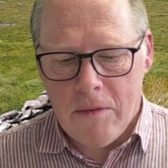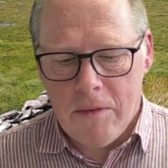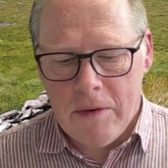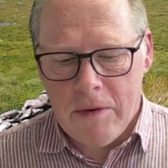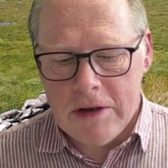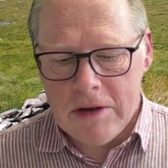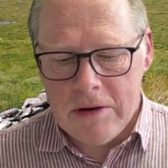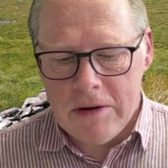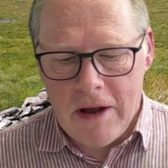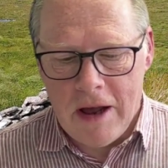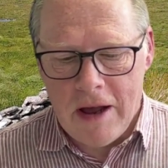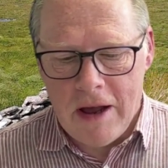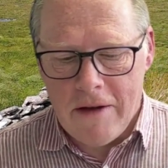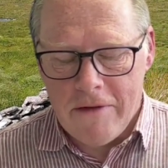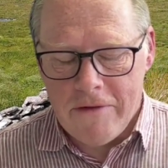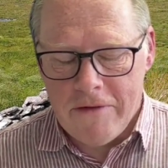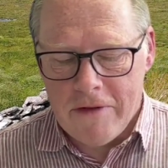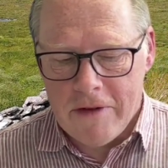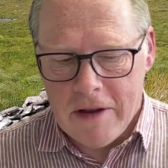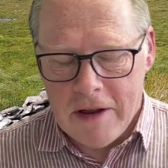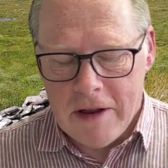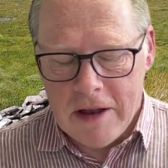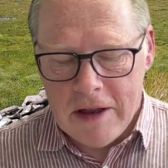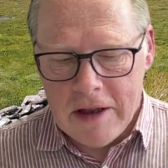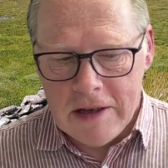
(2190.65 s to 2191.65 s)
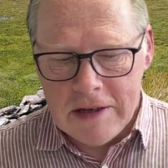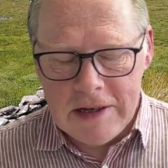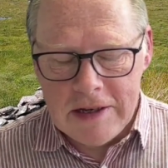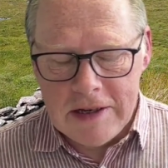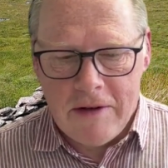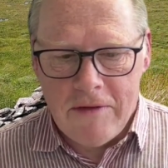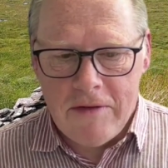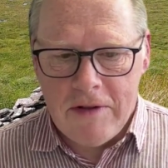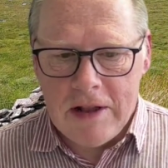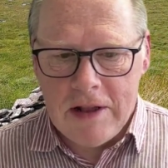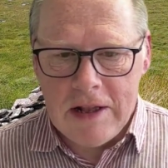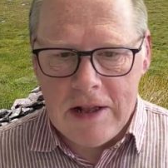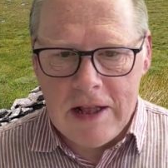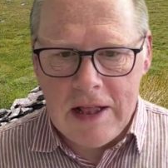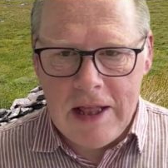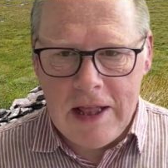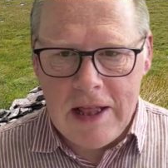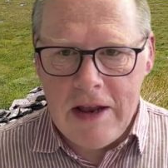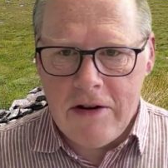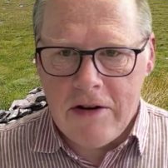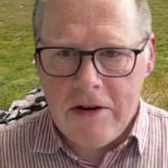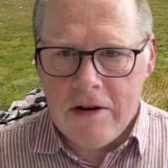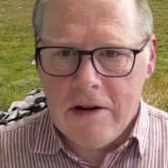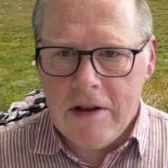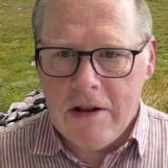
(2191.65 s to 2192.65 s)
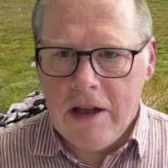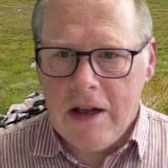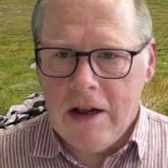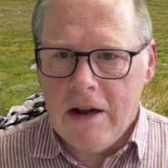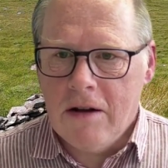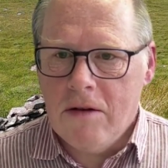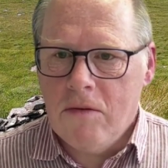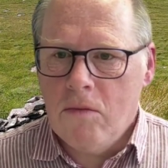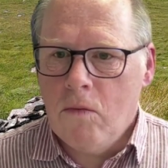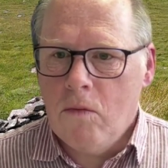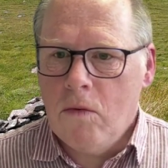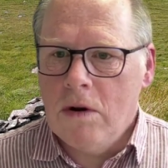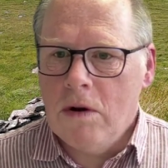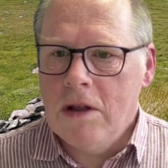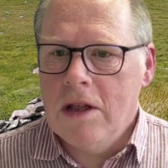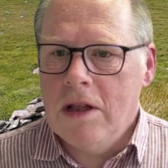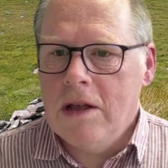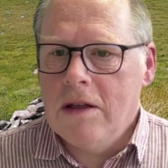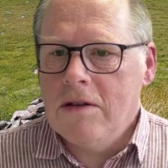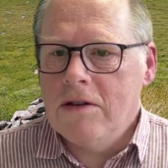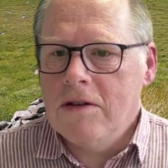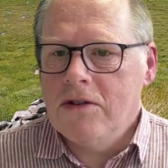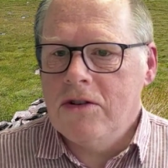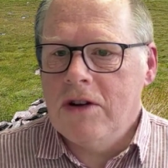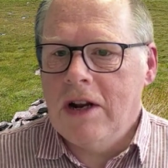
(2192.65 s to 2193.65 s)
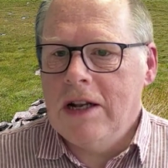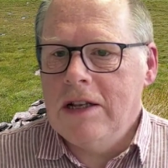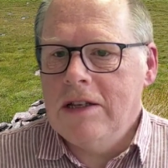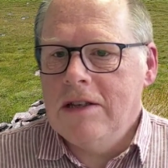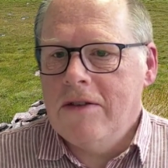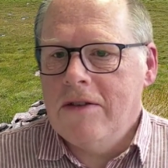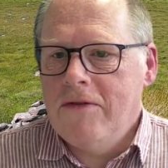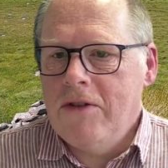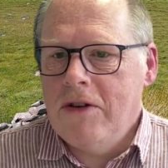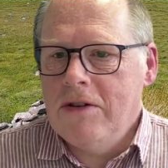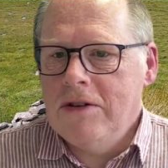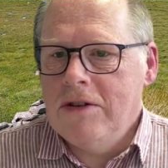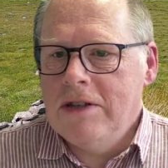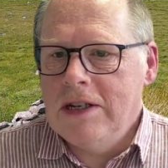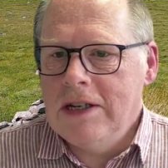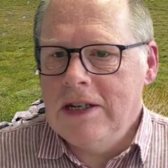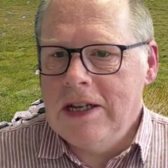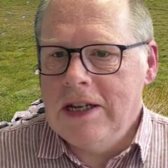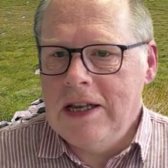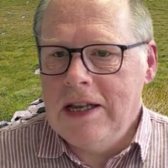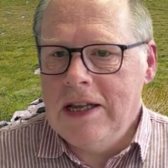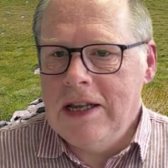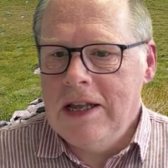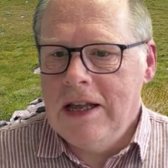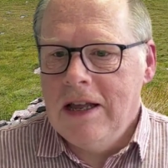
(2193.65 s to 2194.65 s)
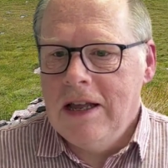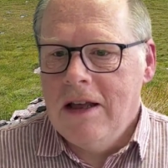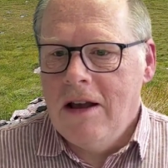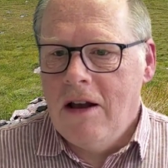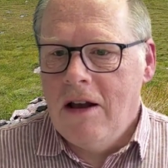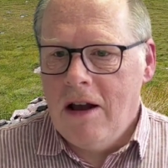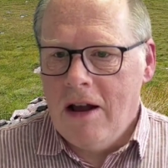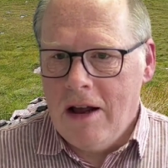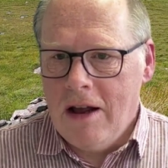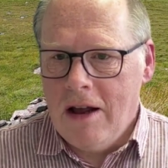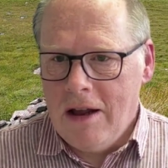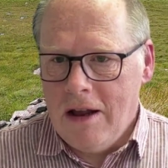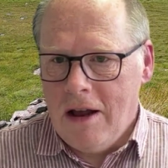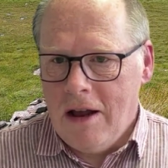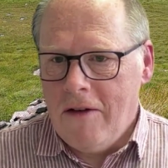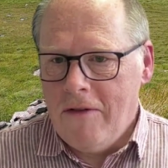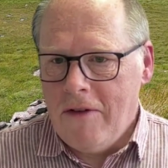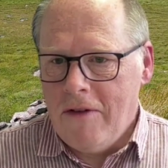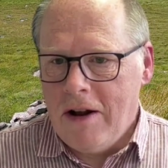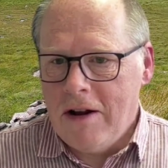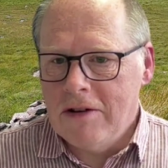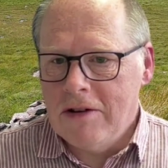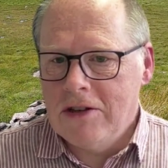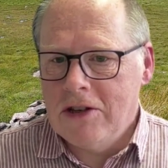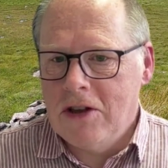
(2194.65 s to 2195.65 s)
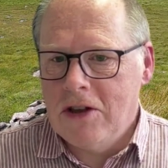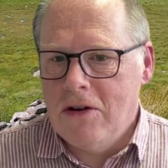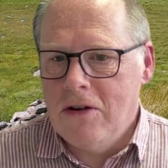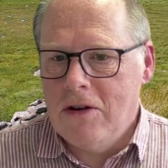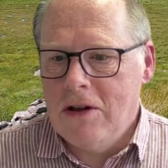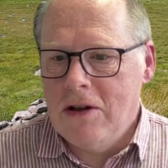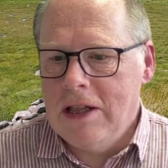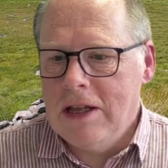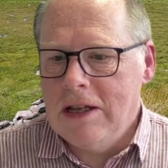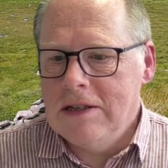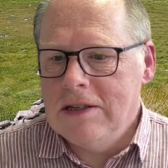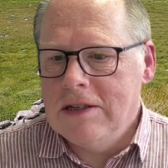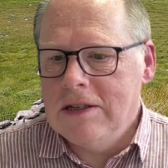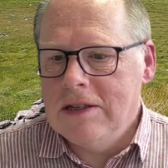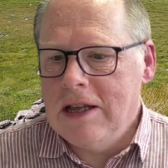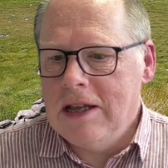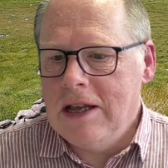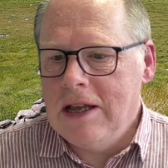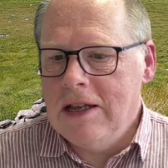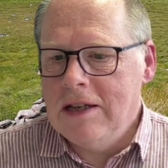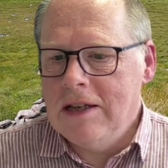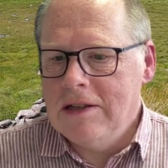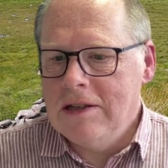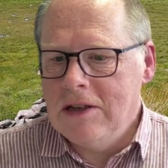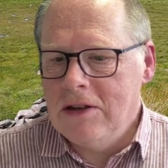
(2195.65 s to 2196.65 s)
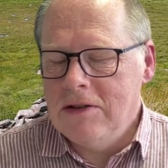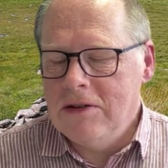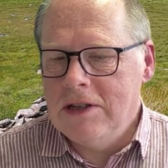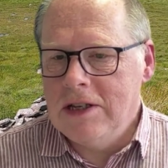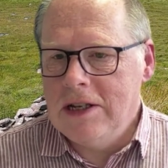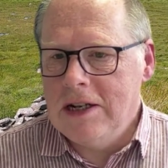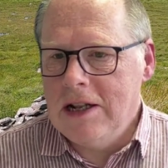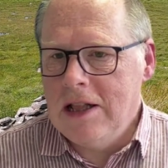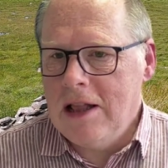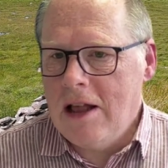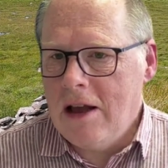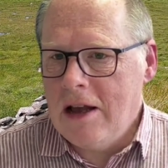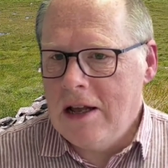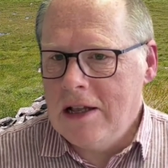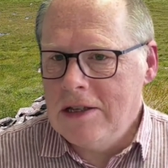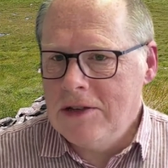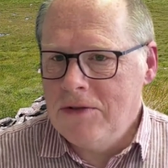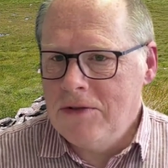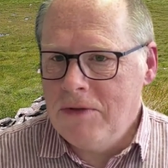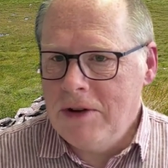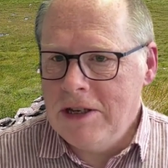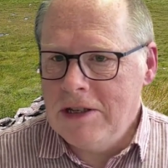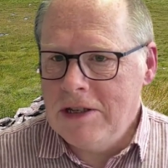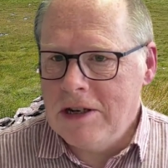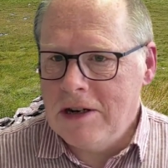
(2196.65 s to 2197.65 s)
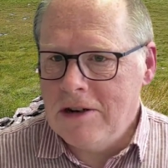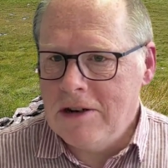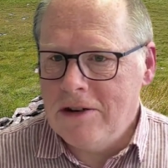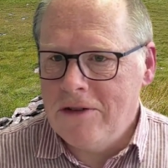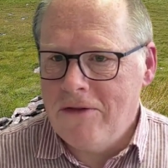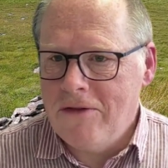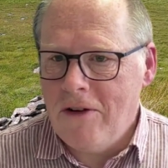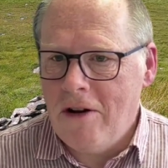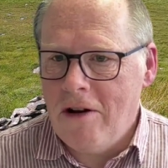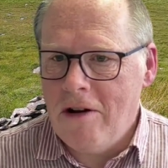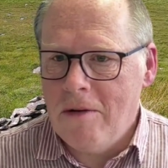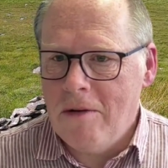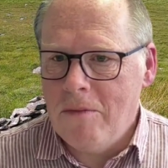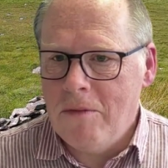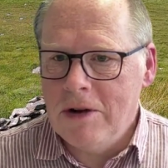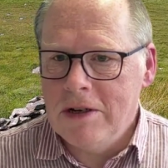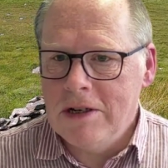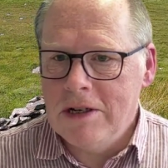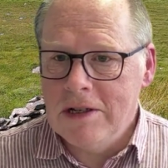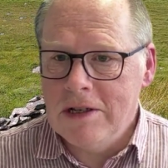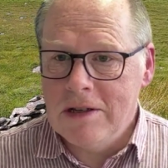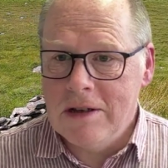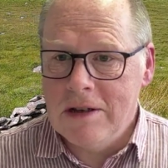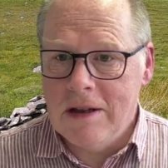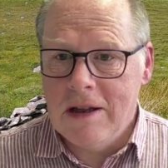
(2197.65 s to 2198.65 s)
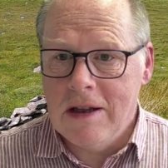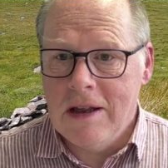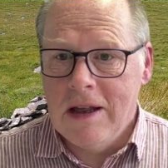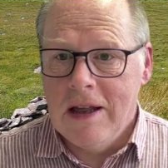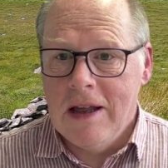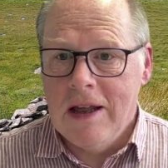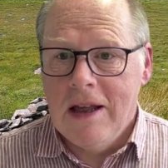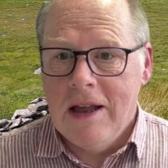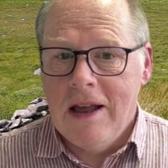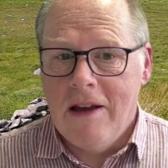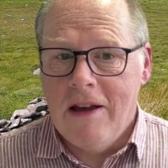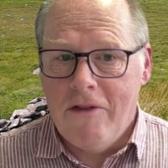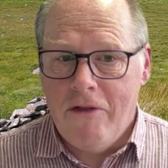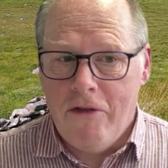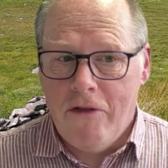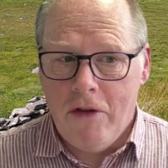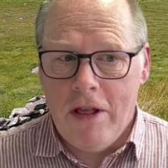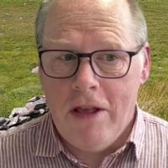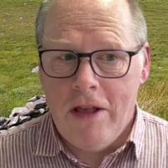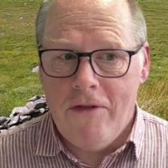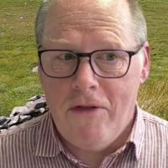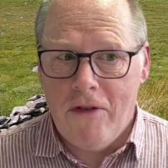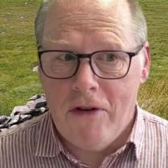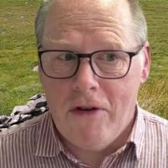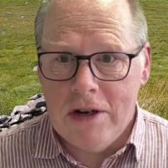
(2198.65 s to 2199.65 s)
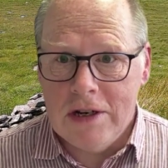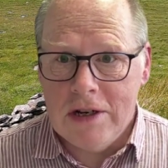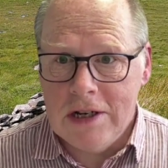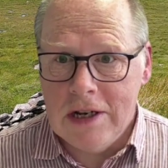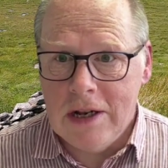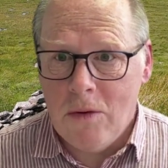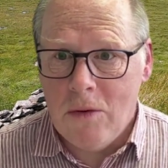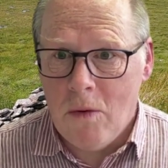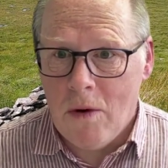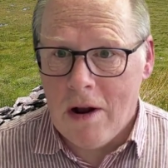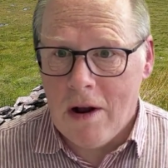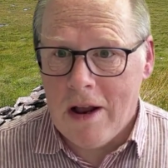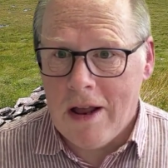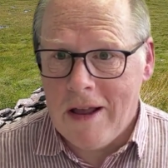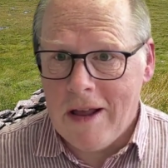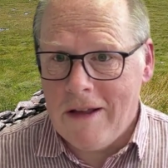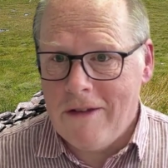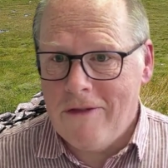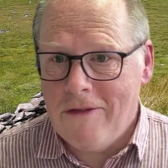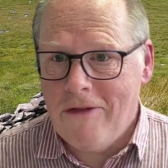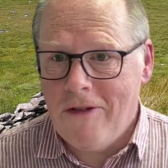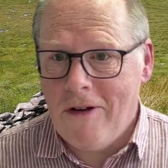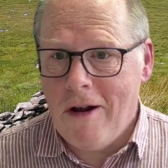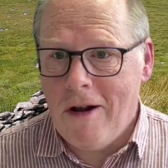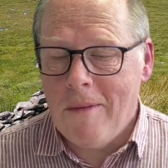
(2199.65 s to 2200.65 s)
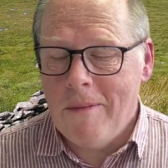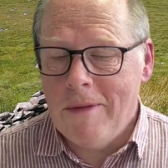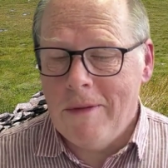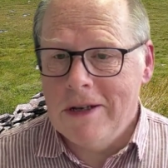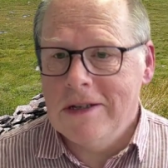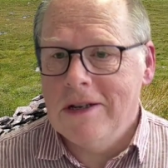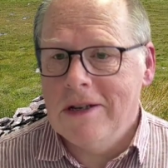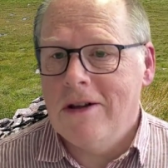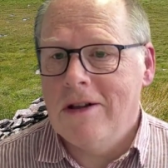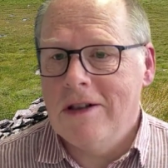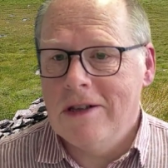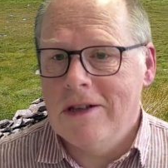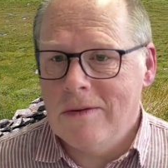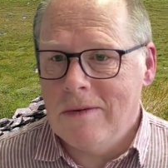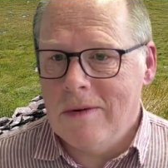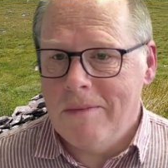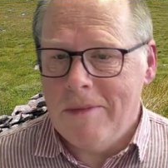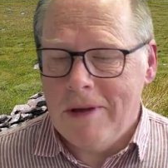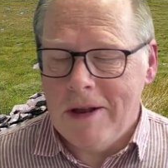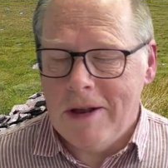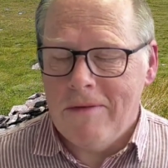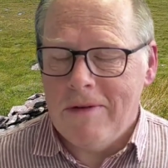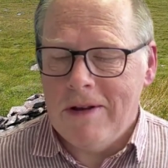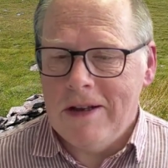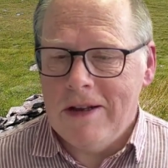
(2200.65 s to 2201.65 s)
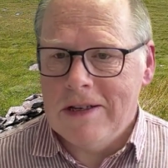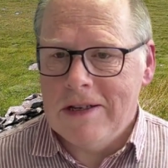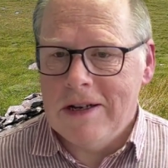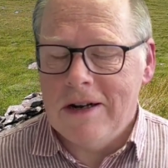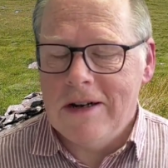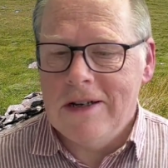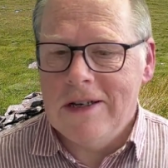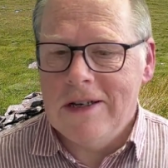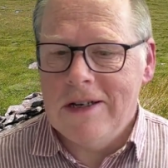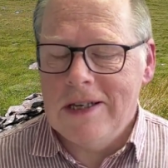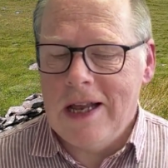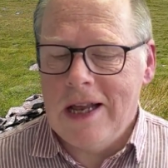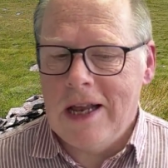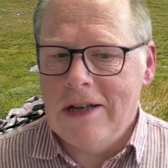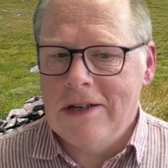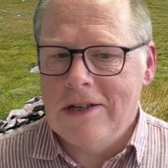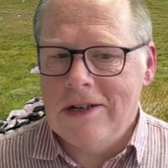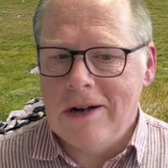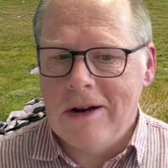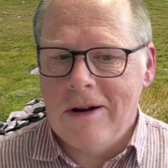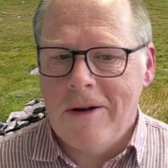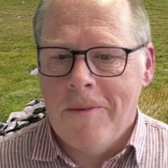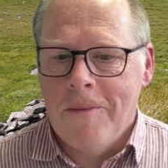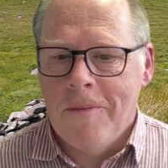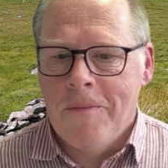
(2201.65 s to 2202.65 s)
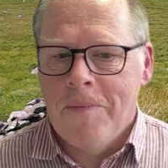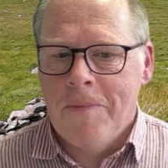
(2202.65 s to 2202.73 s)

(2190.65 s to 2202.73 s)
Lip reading: We do have several in the later year. One of the strengths of UCD of our school is UCD Lyons Research Farm, which is a fully functioning working farm. It is also a big research centre.